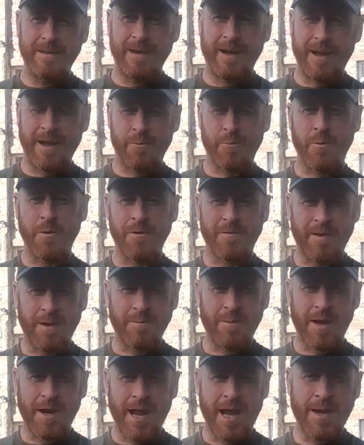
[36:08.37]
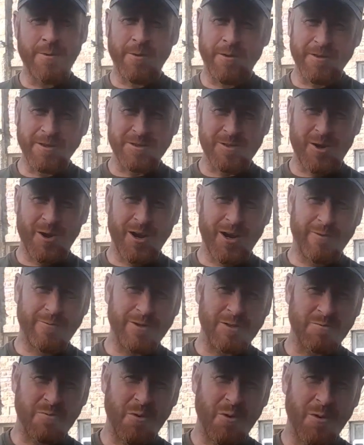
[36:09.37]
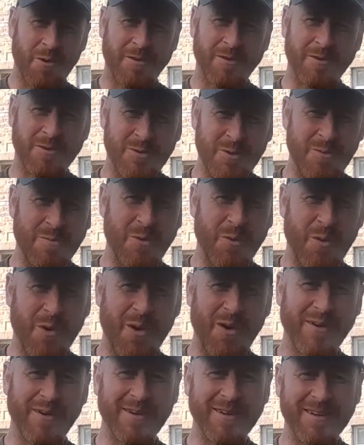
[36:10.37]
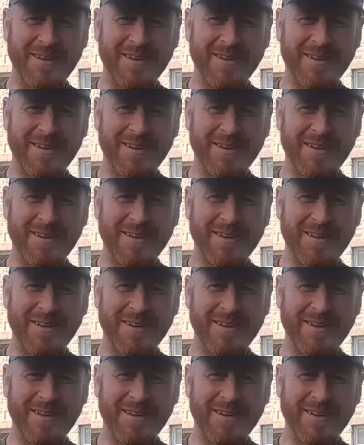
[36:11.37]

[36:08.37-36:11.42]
and I would have had my name on the target fish board as number one.